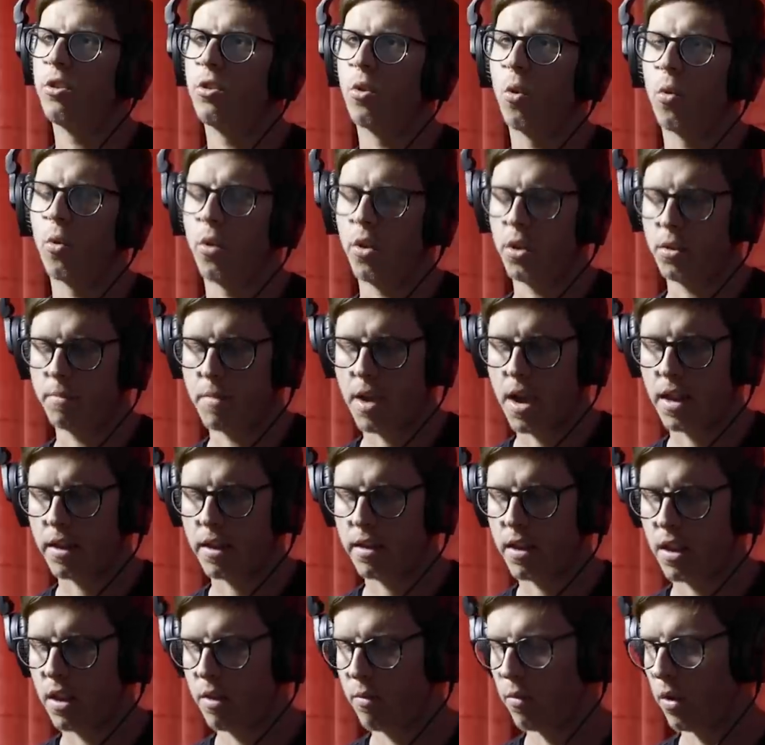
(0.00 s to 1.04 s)
stories
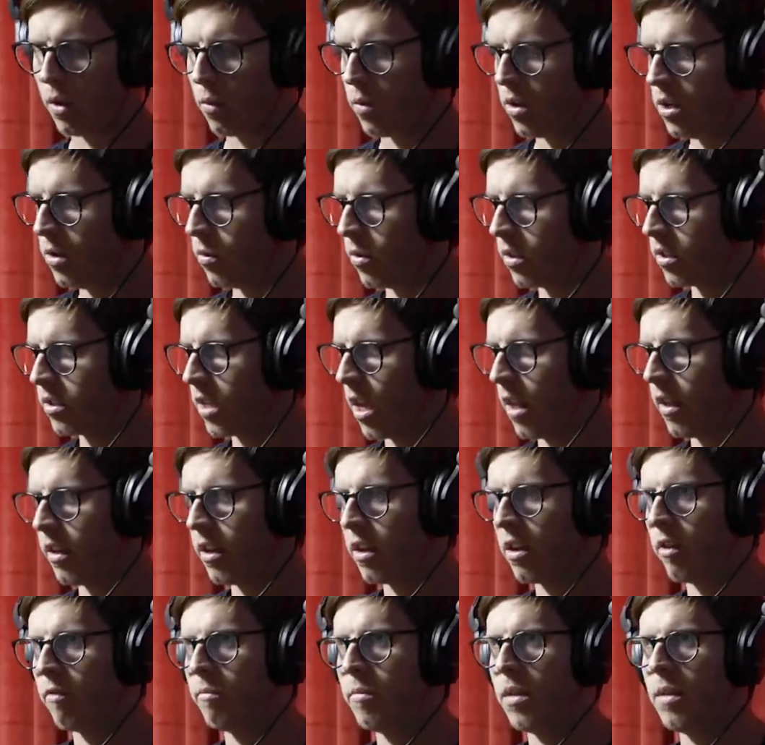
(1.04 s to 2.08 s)
back then, like when you were selling
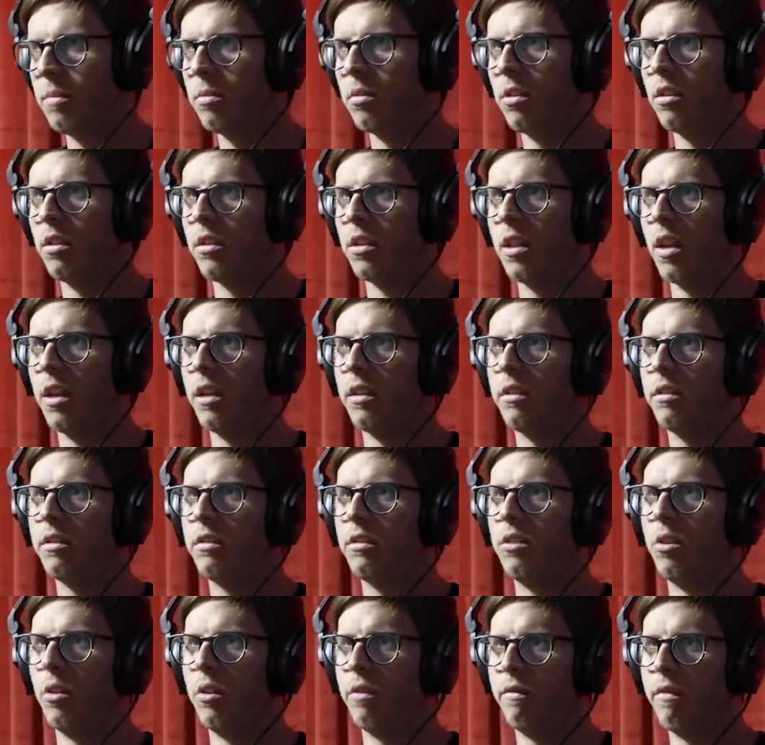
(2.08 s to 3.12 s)
it, of people like, like
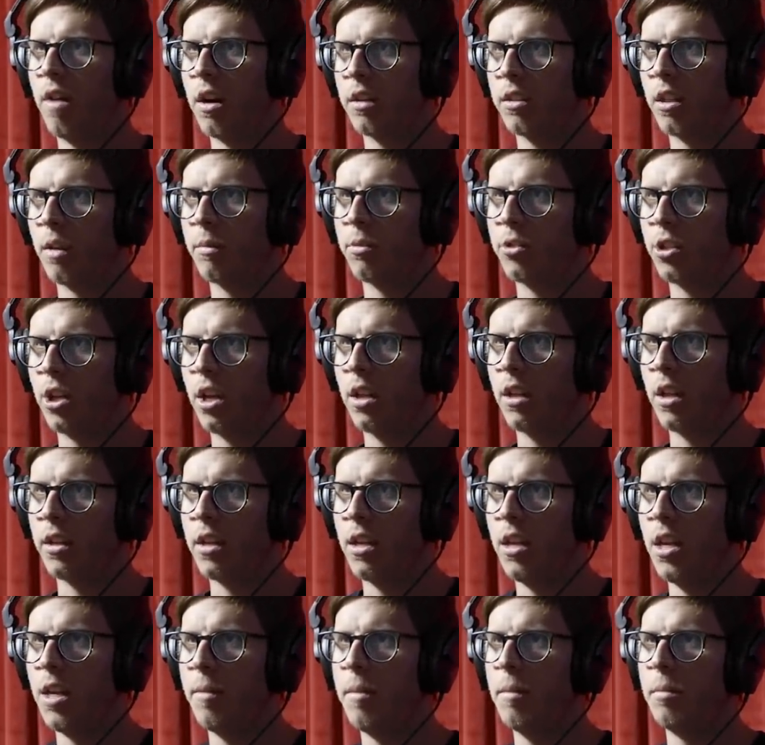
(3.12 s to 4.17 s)
doing fucked up shit, like
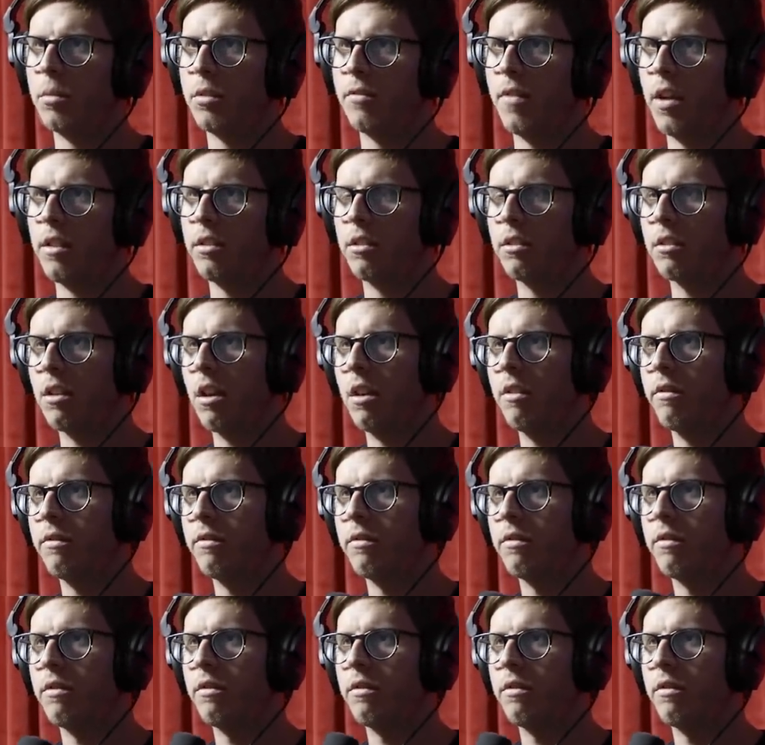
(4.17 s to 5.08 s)
eating people's faces off?